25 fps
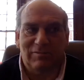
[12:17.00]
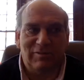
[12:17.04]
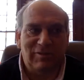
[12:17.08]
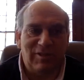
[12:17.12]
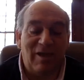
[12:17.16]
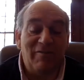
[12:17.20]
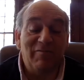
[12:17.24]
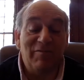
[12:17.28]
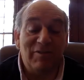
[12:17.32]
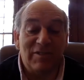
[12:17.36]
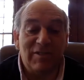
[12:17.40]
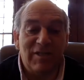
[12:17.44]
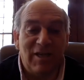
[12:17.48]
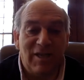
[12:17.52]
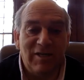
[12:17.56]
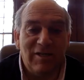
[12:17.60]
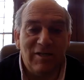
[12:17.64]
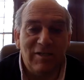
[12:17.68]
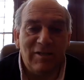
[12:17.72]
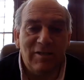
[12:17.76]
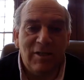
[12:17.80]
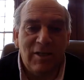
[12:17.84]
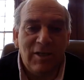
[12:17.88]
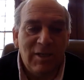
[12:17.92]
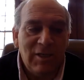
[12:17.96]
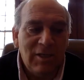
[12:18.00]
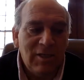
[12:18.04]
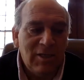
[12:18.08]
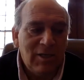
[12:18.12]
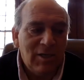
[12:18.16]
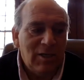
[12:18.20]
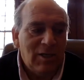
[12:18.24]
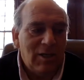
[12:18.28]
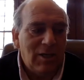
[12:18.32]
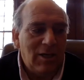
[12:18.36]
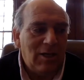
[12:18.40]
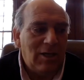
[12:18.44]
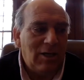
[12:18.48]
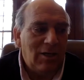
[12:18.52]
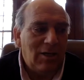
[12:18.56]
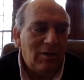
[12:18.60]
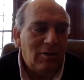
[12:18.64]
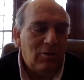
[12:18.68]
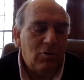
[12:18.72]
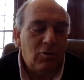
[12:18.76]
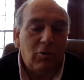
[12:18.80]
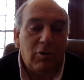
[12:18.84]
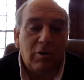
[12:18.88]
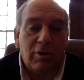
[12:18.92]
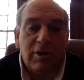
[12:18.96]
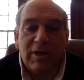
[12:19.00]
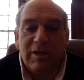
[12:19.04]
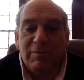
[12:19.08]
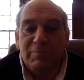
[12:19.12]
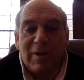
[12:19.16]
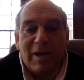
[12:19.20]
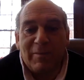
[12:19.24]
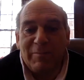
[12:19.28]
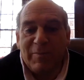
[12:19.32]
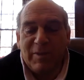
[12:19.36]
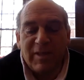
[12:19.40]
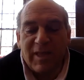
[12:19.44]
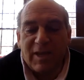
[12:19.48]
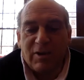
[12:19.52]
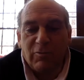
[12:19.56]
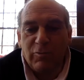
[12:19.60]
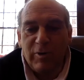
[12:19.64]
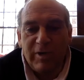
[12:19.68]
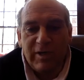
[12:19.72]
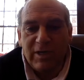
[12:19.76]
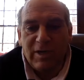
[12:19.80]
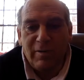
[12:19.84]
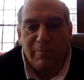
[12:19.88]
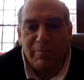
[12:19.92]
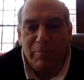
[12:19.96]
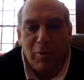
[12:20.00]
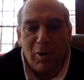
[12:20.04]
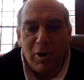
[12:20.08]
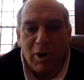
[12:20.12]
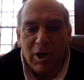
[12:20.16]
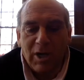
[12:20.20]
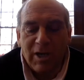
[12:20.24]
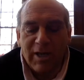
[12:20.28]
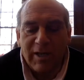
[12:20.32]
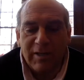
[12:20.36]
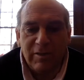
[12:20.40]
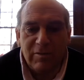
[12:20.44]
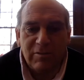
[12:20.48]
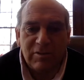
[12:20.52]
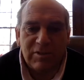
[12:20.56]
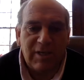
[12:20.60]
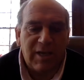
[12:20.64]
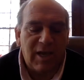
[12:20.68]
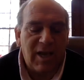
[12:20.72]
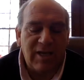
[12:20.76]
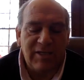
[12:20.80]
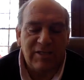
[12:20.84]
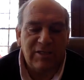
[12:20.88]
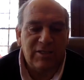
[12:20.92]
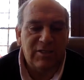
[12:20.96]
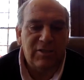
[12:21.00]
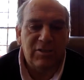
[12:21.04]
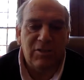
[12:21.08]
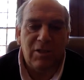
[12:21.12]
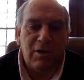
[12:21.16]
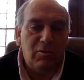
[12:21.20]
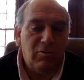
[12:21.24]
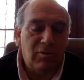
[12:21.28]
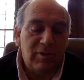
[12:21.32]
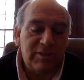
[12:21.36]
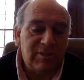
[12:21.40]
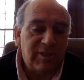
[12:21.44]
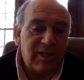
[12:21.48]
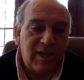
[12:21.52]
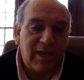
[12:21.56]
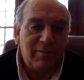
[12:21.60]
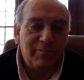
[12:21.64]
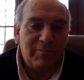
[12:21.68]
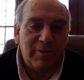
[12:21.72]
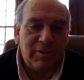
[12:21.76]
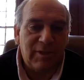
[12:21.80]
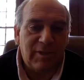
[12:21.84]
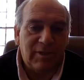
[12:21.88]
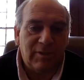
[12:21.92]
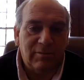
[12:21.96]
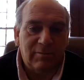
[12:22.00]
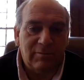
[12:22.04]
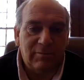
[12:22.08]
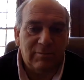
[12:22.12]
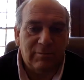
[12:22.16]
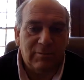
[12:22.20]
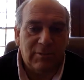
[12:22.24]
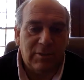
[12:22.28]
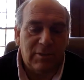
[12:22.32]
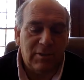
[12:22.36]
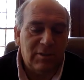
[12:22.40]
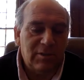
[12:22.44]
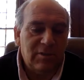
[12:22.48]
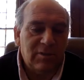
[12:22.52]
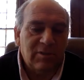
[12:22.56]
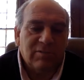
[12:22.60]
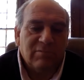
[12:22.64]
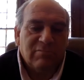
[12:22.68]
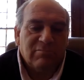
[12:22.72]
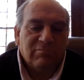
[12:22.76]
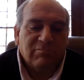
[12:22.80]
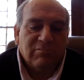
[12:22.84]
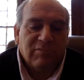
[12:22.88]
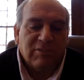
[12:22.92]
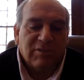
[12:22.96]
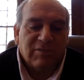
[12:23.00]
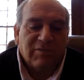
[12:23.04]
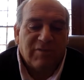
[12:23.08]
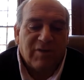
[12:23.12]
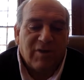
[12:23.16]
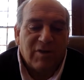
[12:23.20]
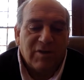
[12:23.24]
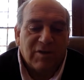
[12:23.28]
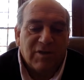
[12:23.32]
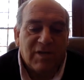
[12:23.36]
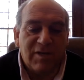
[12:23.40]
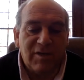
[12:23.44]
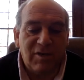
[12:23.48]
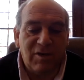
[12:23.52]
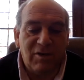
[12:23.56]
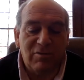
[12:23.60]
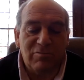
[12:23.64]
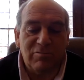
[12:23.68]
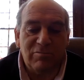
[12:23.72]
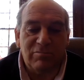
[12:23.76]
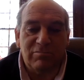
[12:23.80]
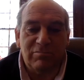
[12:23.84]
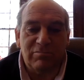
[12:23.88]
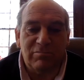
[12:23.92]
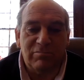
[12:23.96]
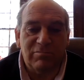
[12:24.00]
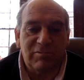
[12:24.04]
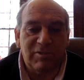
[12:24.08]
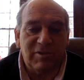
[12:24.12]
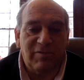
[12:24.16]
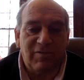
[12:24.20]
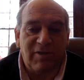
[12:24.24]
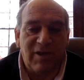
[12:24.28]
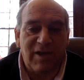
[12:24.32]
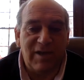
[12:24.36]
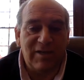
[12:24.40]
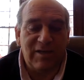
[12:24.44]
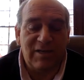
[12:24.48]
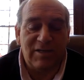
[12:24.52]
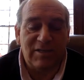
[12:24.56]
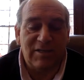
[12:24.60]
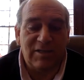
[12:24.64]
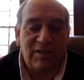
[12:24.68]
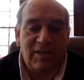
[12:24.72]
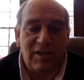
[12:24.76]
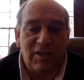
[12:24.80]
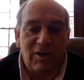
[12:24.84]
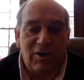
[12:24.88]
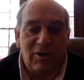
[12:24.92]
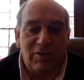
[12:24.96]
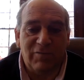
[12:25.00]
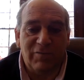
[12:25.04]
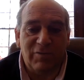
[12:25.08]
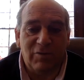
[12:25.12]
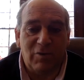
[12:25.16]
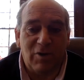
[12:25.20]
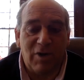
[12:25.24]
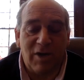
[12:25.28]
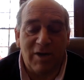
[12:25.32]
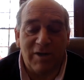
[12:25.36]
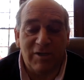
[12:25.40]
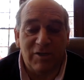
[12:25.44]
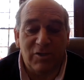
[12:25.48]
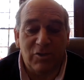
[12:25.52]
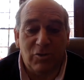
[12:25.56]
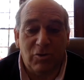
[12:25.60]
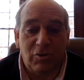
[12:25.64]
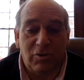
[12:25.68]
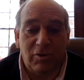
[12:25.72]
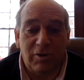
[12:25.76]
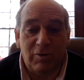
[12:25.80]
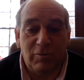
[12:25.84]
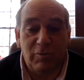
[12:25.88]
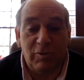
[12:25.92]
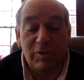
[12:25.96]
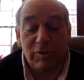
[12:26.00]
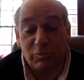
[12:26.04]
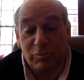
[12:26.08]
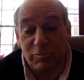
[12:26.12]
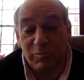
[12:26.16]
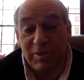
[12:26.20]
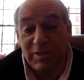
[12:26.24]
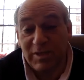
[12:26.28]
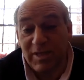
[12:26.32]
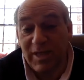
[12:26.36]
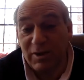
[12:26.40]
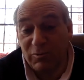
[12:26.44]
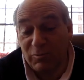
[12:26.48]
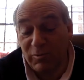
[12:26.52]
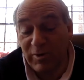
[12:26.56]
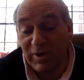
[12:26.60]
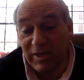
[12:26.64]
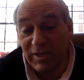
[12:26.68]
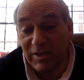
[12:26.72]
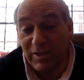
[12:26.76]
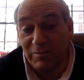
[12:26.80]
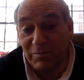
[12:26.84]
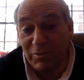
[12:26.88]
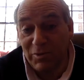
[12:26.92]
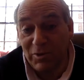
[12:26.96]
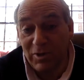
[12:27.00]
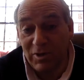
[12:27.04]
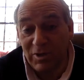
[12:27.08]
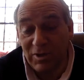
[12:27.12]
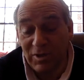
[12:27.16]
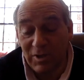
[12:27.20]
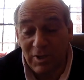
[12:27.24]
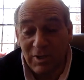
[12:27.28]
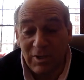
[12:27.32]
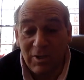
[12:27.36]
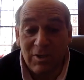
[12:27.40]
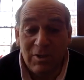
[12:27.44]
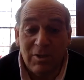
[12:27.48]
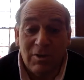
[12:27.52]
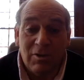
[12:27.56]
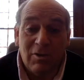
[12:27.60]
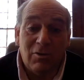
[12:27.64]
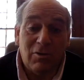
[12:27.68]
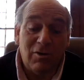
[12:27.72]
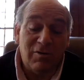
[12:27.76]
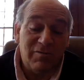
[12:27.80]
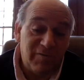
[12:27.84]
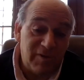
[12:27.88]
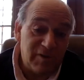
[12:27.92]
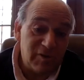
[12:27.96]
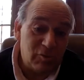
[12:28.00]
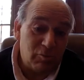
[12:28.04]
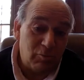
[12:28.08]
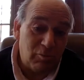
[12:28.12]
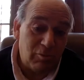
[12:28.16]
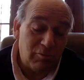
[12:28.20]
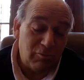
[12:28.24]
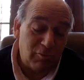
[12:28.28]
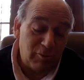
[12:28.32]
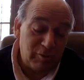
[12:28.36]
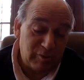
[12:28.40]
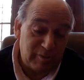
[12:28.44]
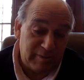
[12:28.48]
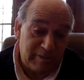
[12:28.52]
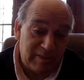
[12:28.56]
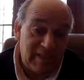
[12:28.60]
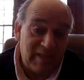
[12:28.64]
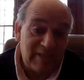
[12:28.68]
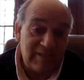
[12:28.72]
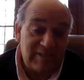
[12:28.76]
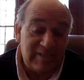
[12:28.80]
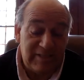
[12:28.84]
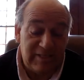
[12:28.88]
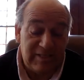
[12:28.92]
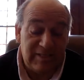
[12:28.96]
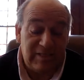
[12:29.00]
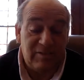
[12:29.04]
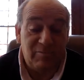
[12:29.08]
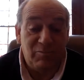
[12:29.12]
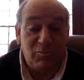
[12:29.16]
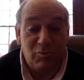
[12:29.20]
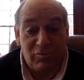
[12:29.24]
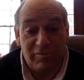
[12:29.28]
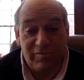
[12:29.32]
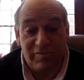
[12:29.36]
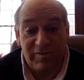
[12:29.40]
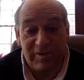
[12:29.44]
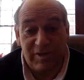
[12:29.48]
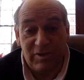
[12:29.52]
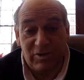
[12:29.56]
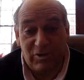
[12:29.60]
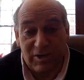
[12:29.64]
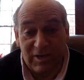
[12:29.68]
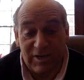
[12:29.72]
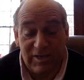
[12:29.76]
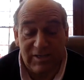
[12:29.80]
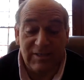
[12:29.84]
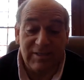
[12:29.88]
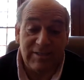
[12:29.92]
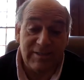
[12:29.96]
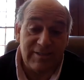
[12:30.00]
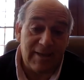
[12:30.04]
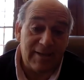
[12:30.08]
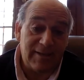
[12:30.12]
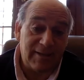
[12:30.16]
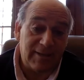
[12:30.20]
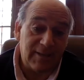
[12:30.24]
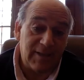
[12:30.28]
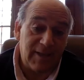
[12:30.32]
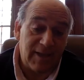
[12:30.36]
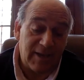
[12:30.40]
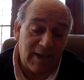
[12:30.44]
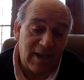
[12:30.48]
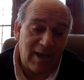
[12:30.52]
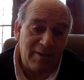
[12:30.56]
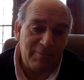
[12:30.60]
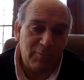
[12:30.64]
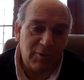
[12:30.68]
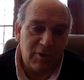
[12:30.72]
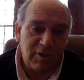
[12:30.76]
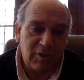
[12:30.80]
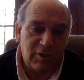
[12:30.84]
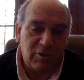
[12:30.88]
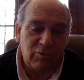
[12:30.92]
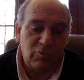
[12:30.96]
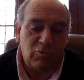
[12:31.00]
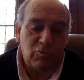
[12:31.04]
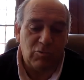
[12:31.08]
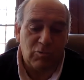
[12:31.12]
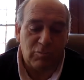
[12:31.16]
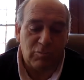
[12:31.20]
devastated. Or it might be like reading a book and you say, I just know what's happening, because as far as I know, divine doesn't care if you're auditory, which would be like reading the book, or visual, which would be like seeing the movie, or kinesthetic, like I'm going to